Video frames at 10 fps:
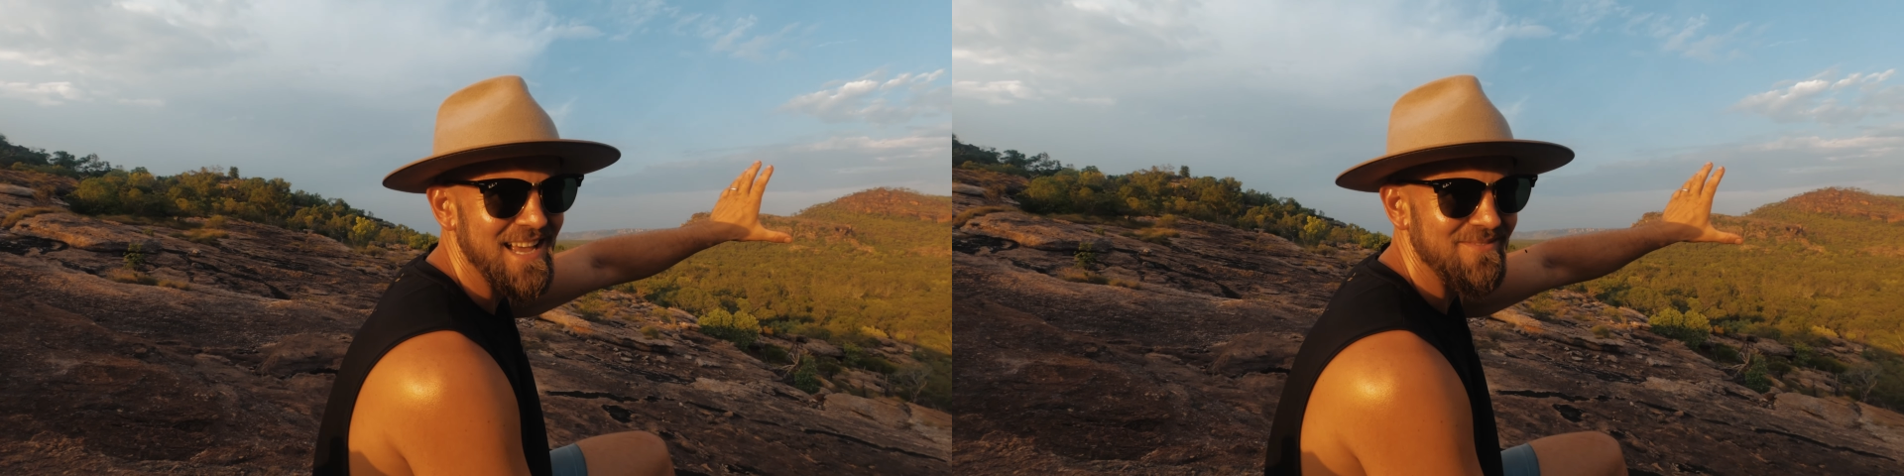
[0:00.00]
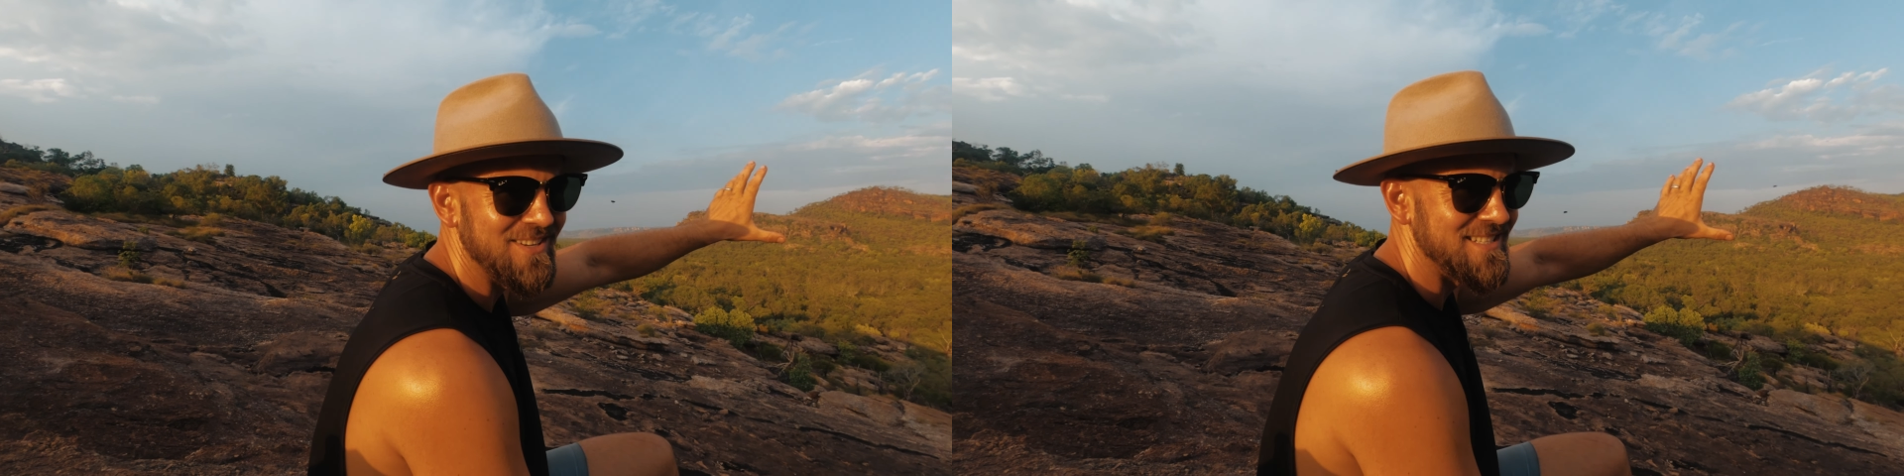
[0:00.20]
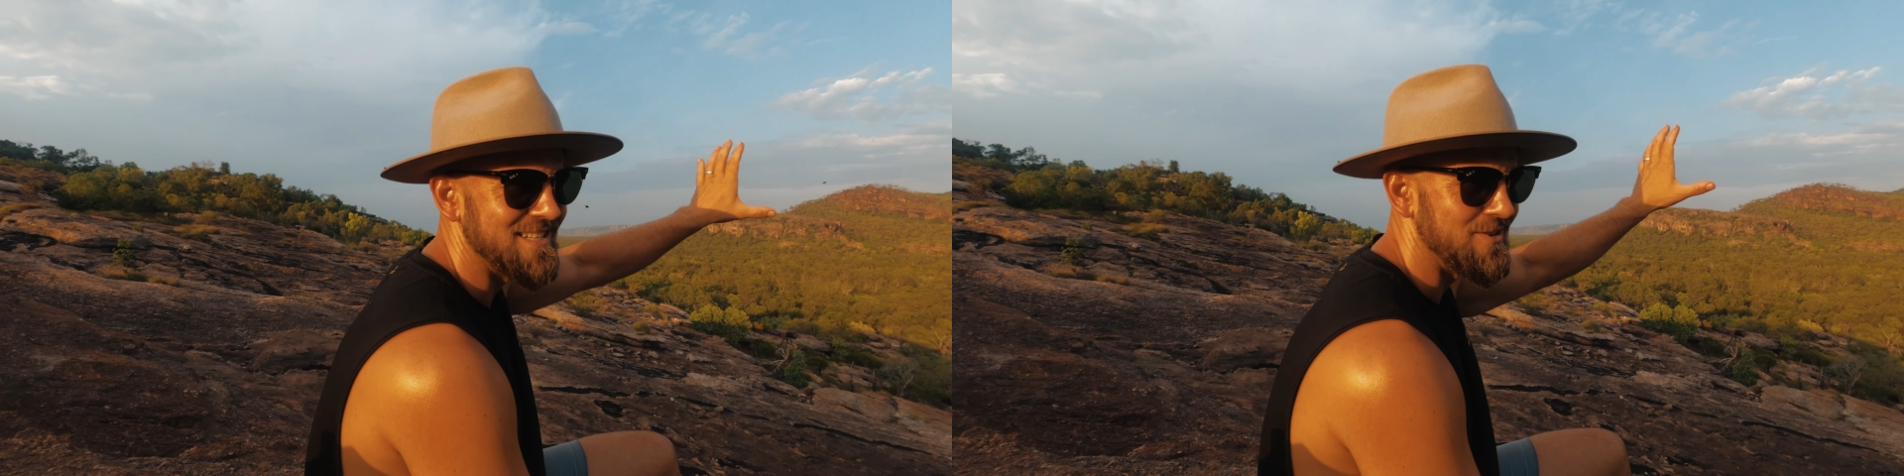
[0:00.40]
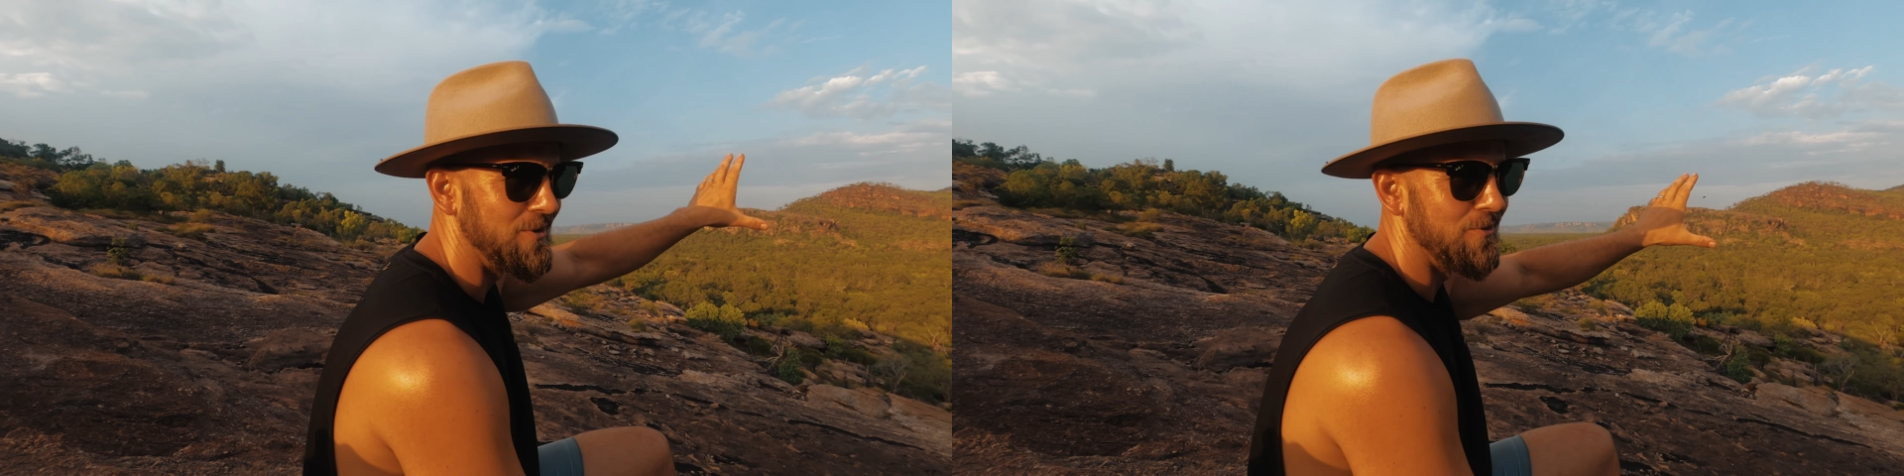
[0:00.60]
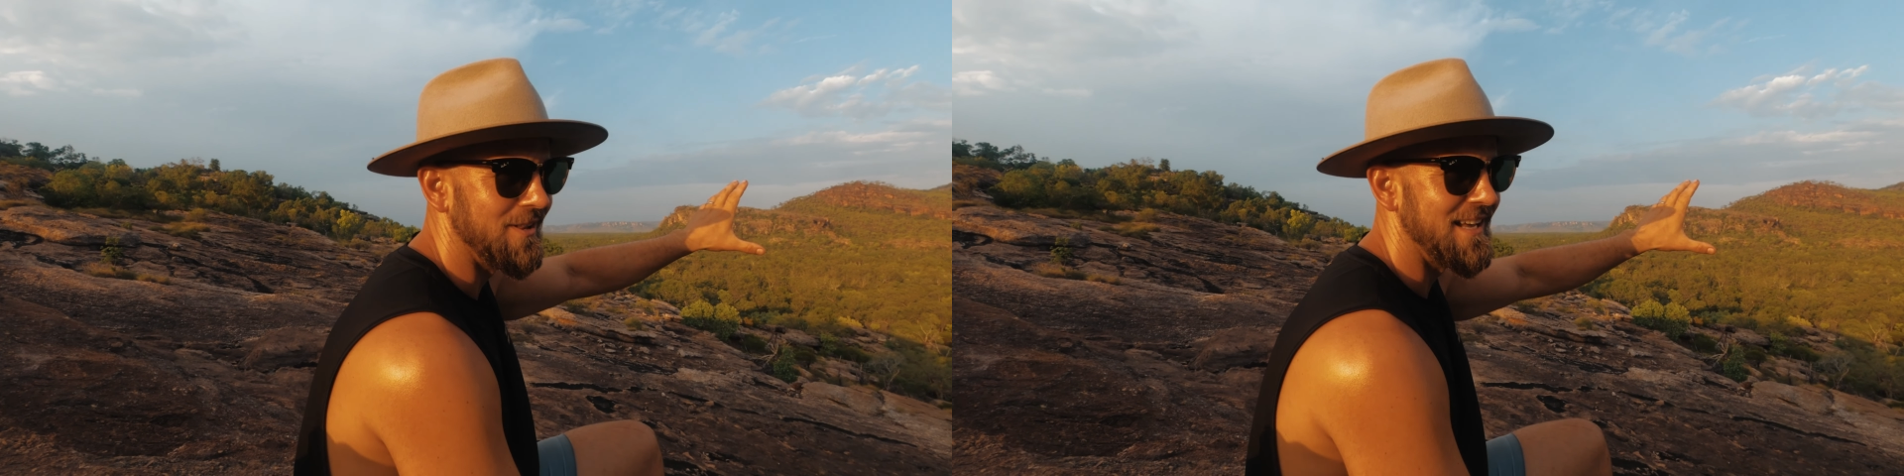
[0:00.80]
name because it's
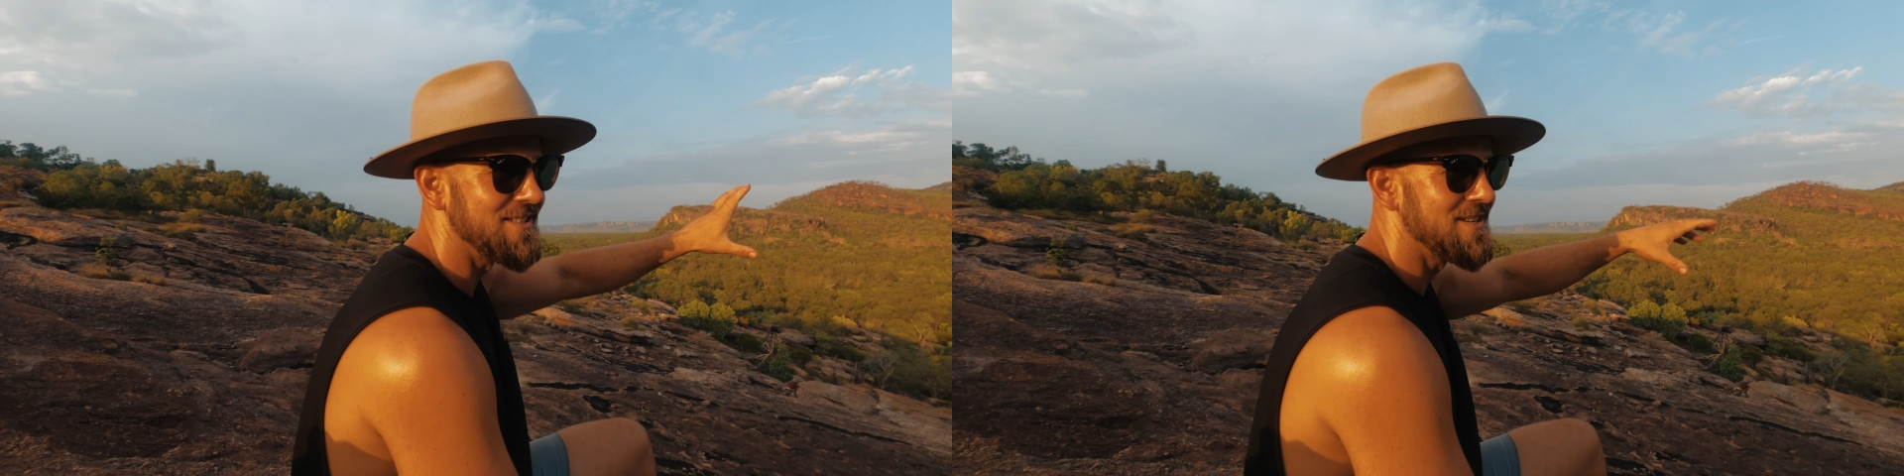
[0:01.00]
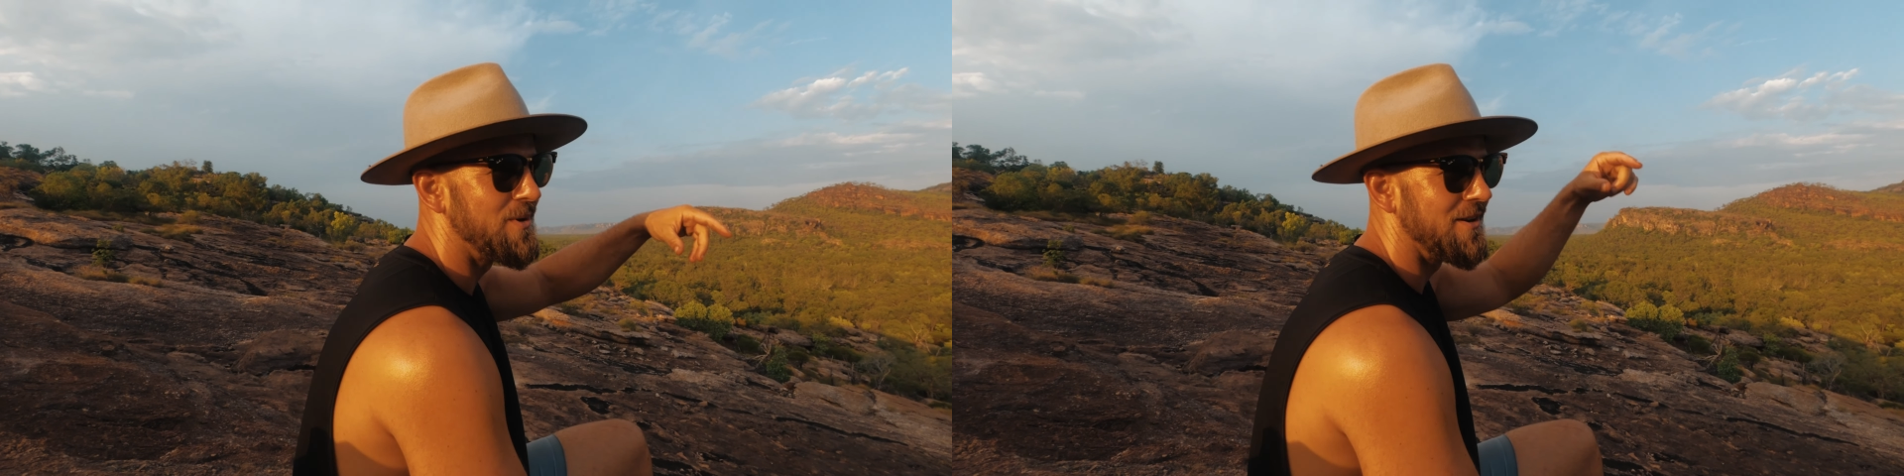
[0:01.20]
not Nourlangie.